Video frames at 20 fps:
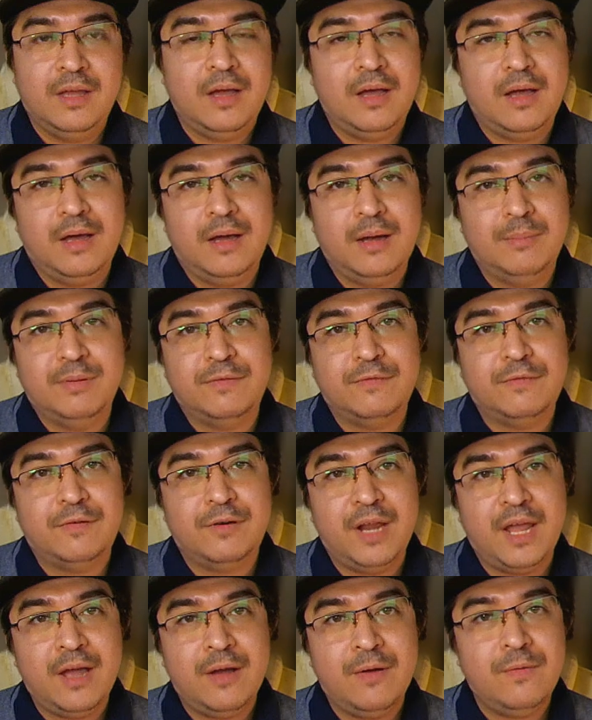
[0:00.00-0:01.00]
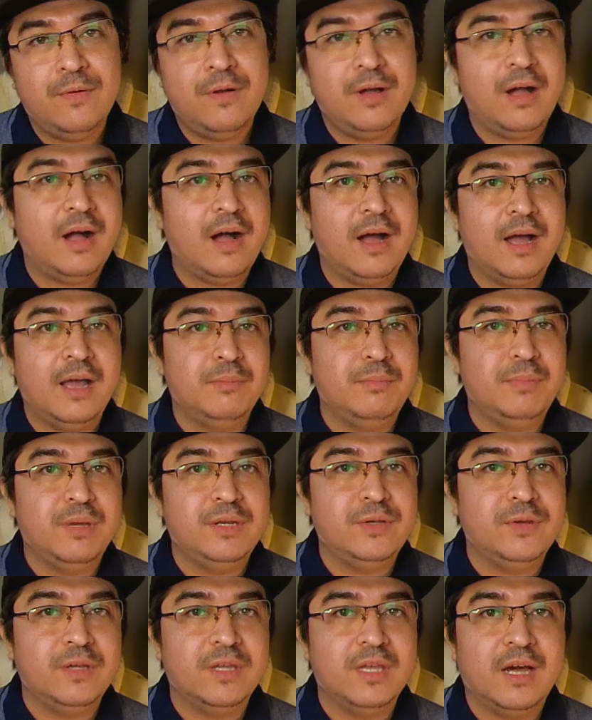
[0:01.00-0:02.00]
But for now, I
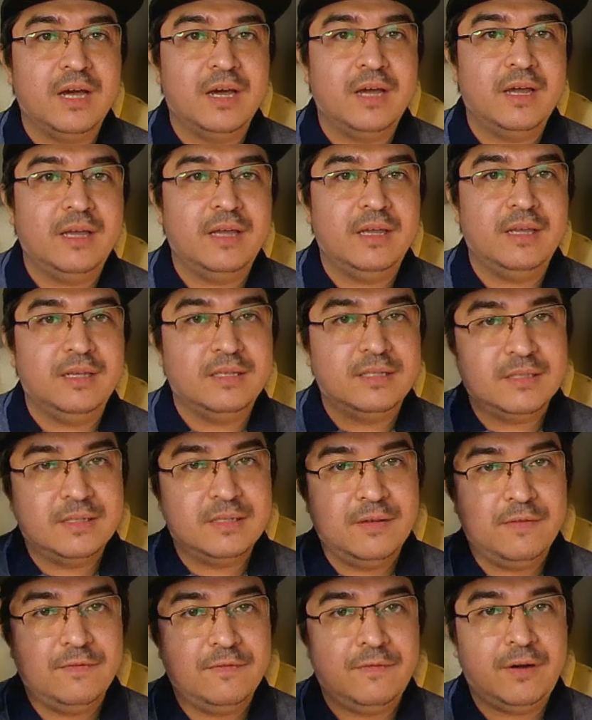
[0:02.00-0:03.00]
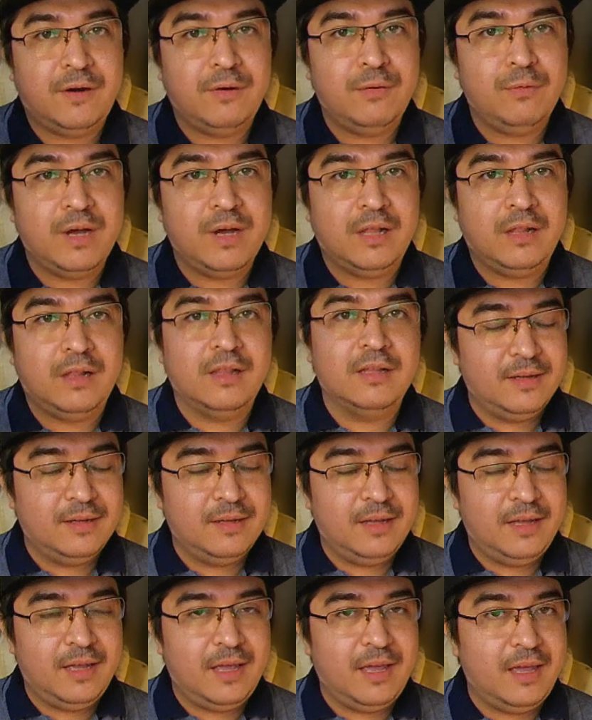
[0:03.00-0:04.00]
bid you guys farewell.
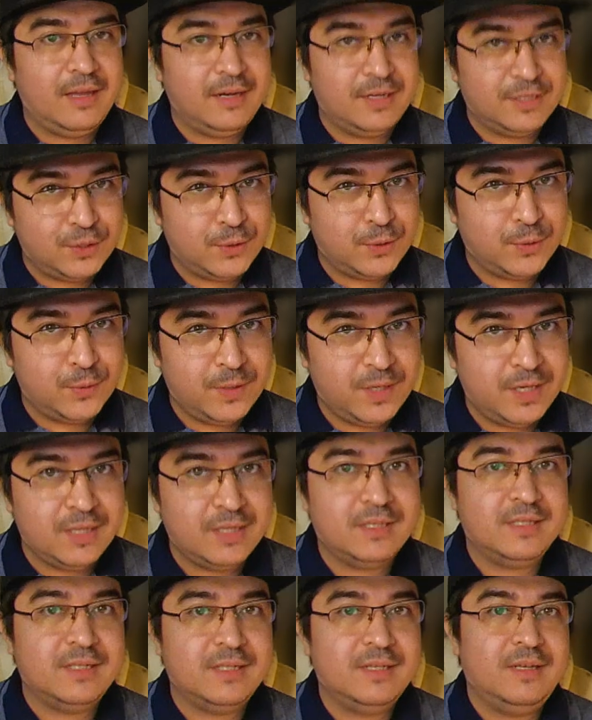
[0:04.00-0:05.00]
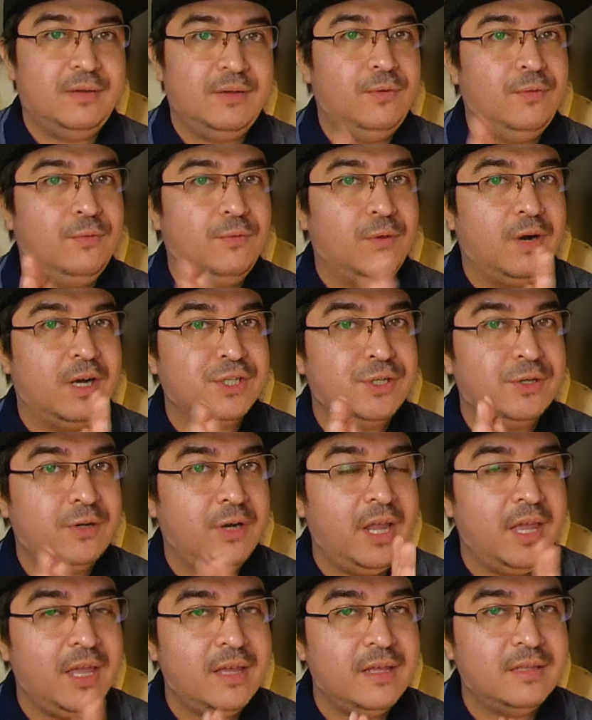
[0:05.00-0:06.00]
And as always, wash your
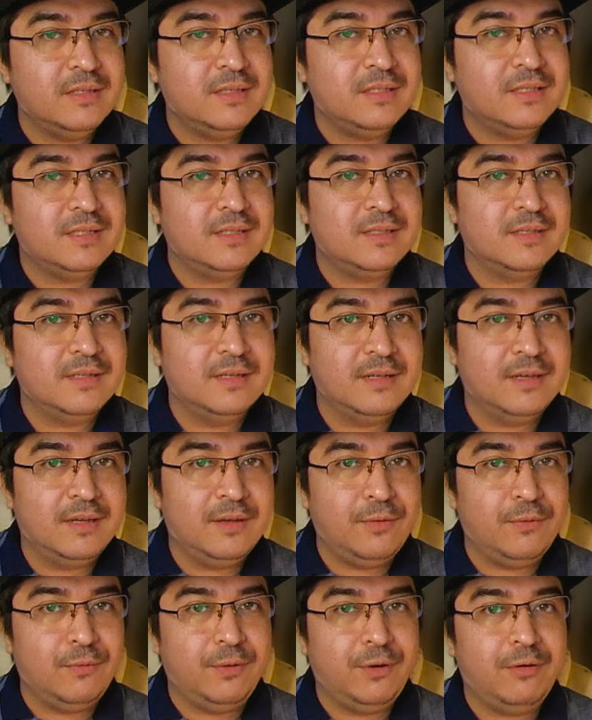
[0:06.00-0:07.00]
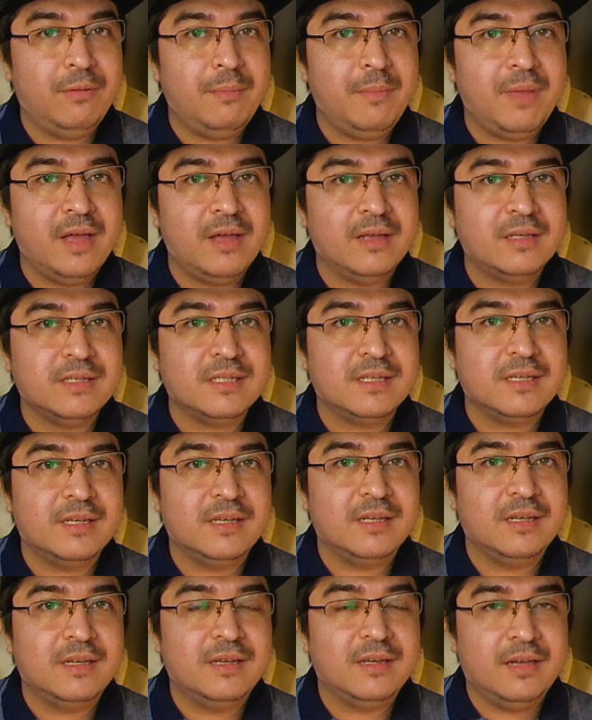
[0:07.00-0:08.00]
hands, wear a mask,
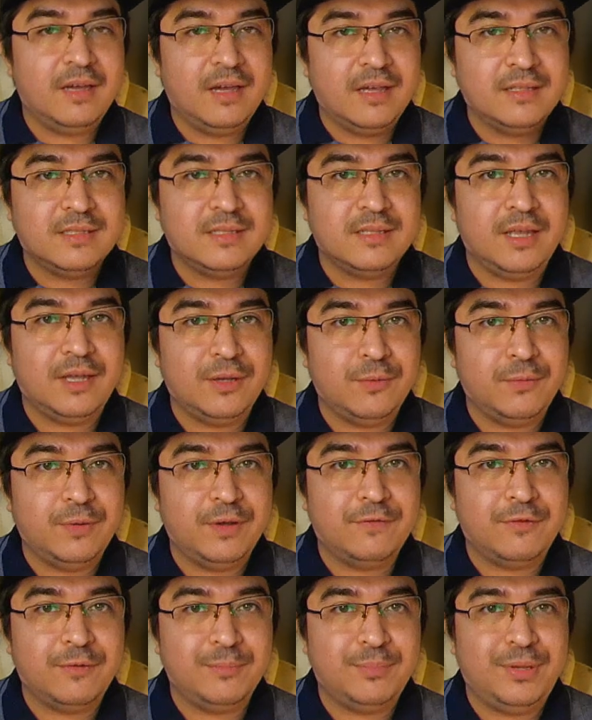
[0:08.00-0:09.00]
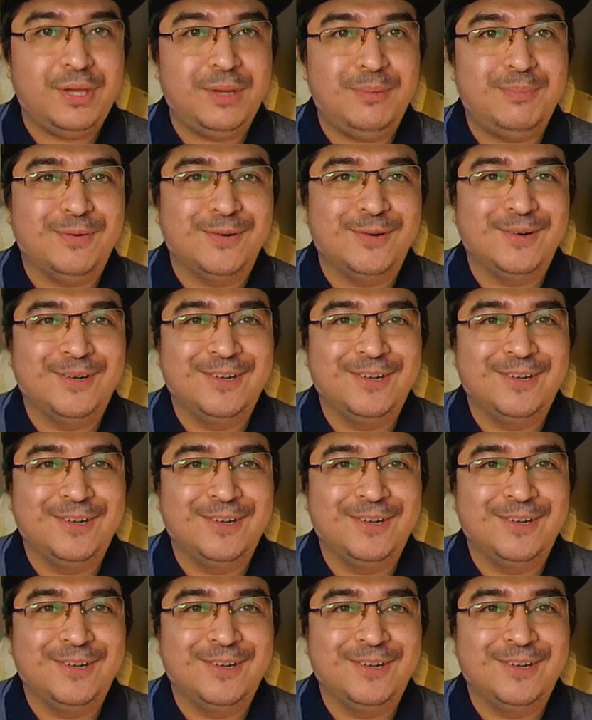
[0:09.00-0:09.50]
and stay away from people.